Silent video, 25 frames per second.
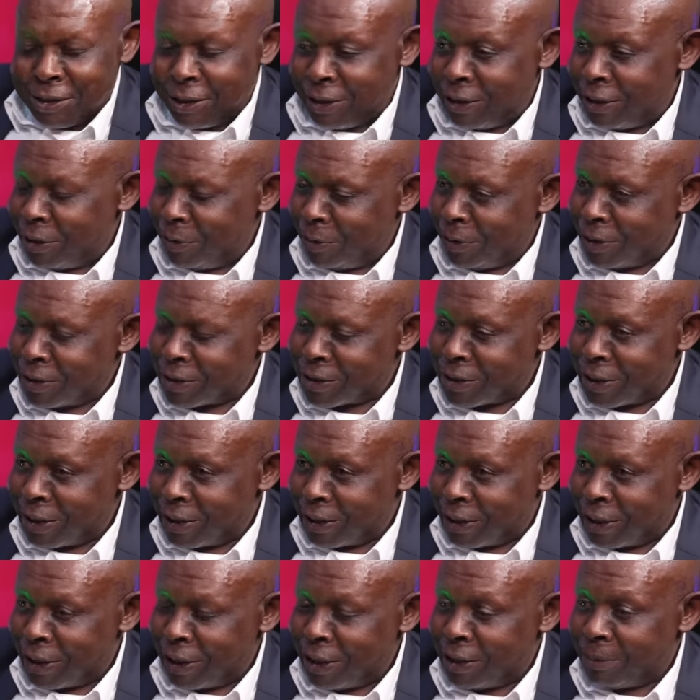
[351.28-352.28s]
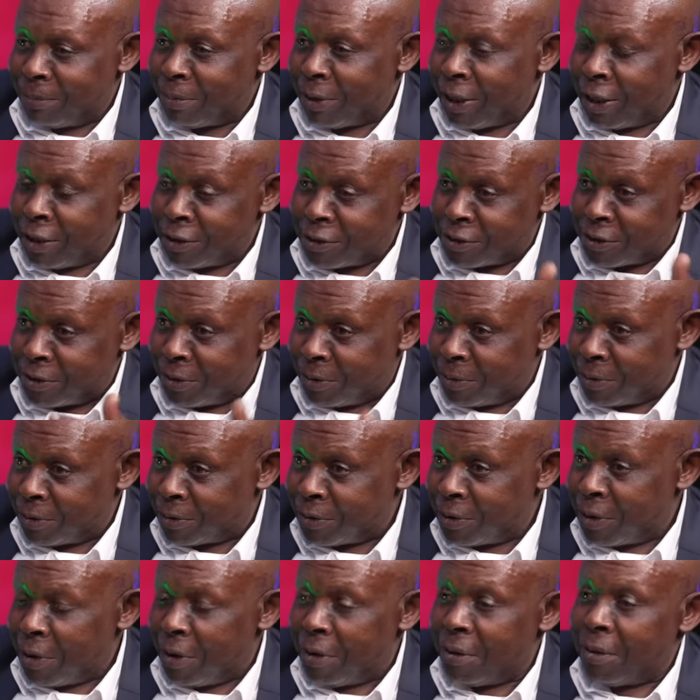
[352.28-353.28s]
in the Western Cape, as you would
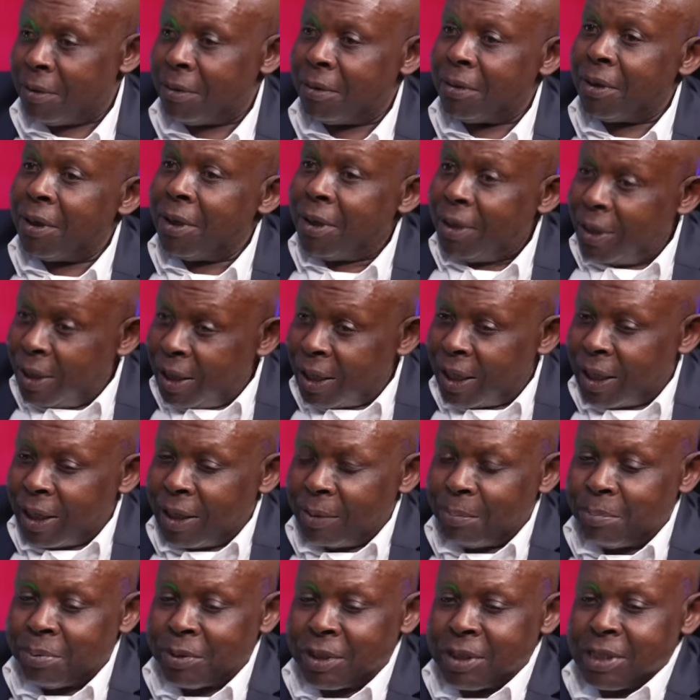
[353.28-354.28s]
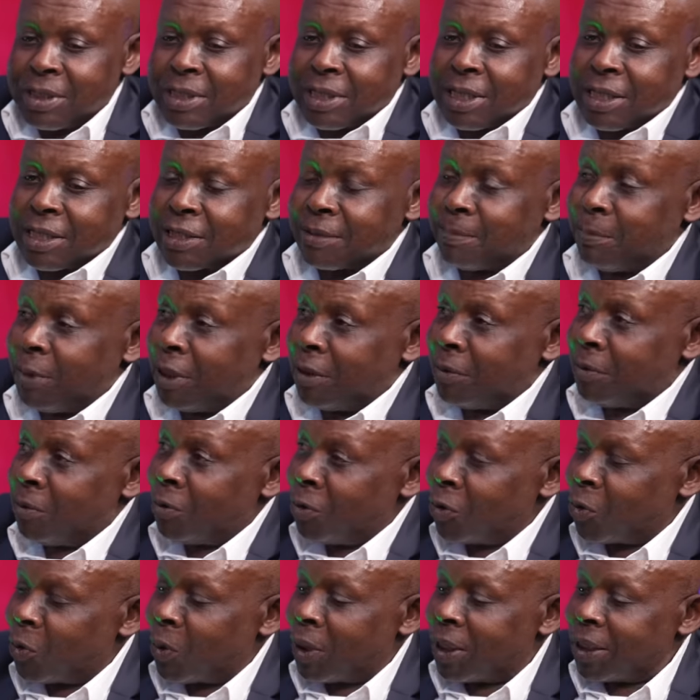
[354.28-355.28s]
know, uh, Princess
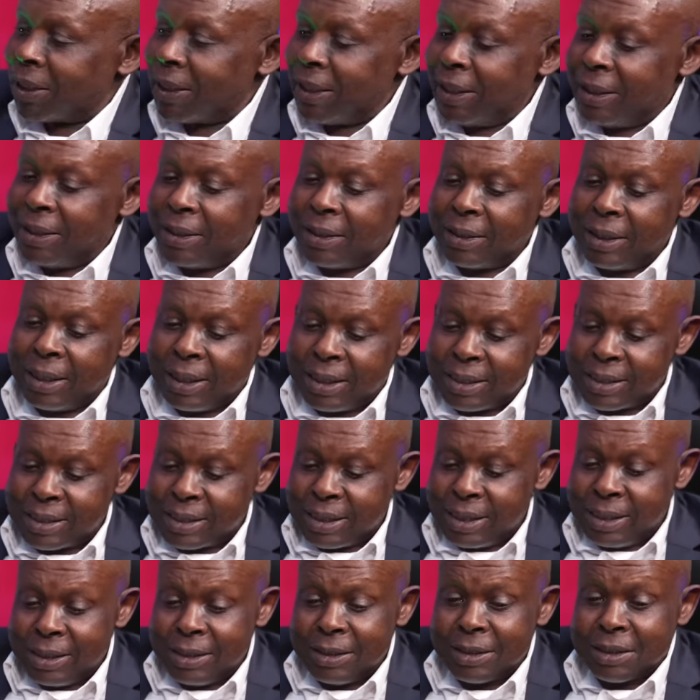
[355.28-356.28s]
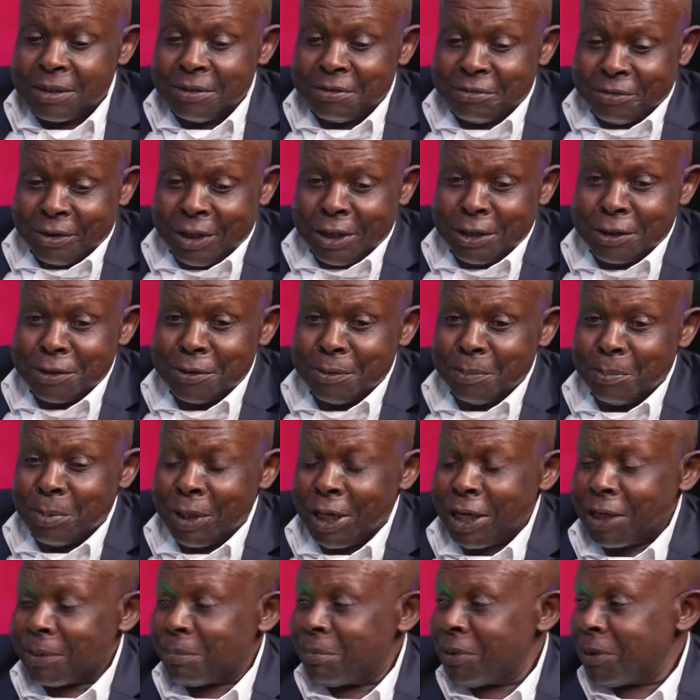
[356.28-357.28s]
Maotwe, they still refer to
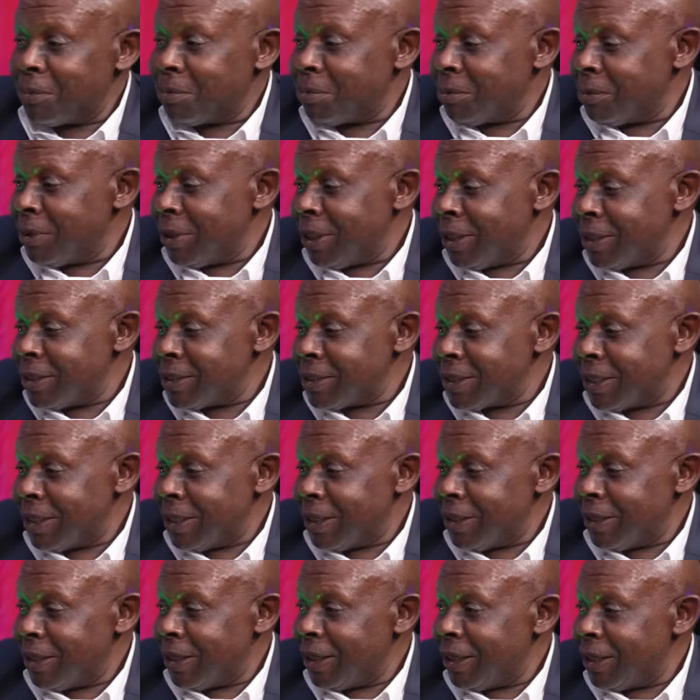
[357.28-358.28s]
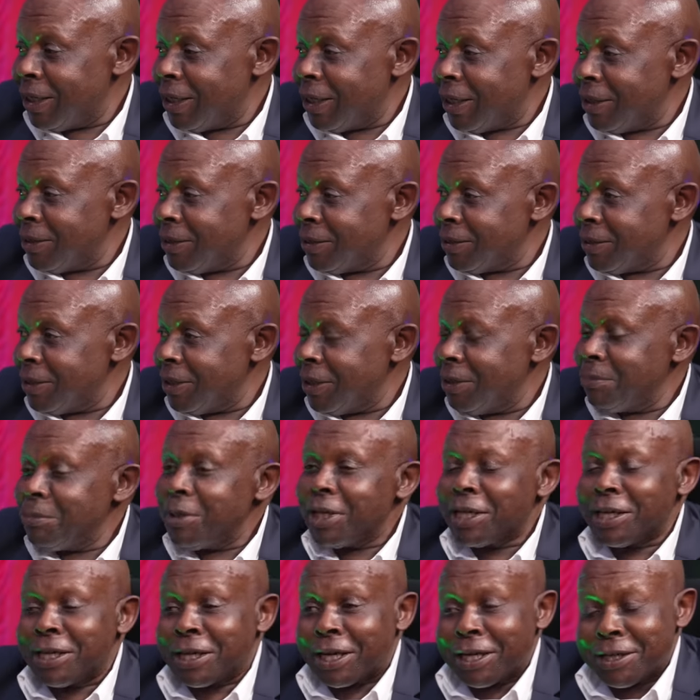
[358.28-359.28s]
black people as uh,
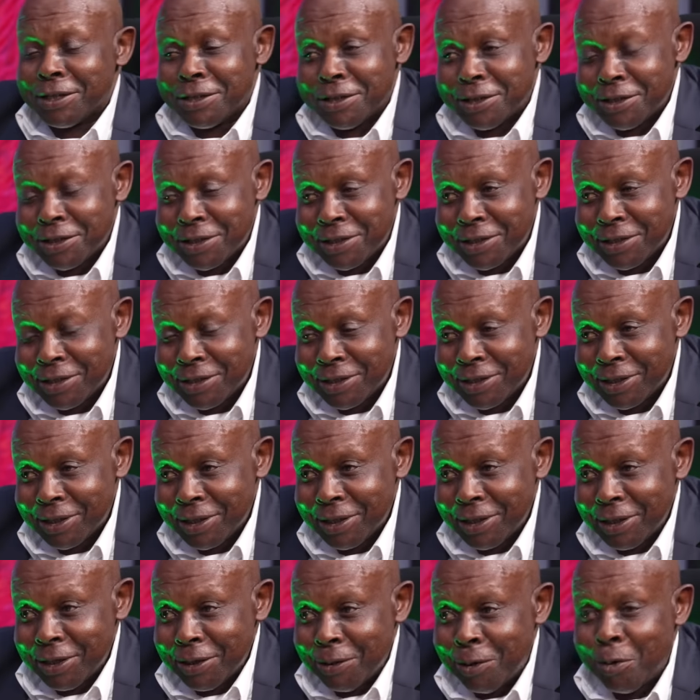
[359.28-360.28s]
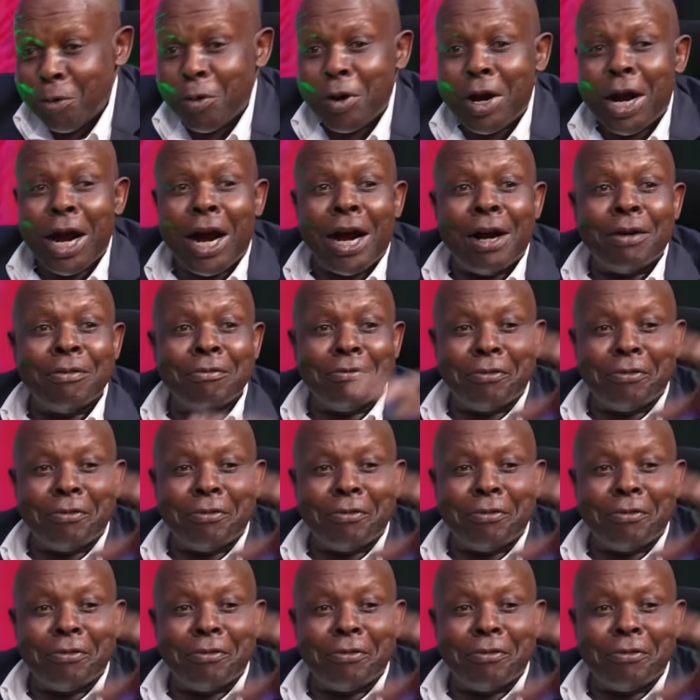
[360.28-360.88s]
immigrants yeah. who come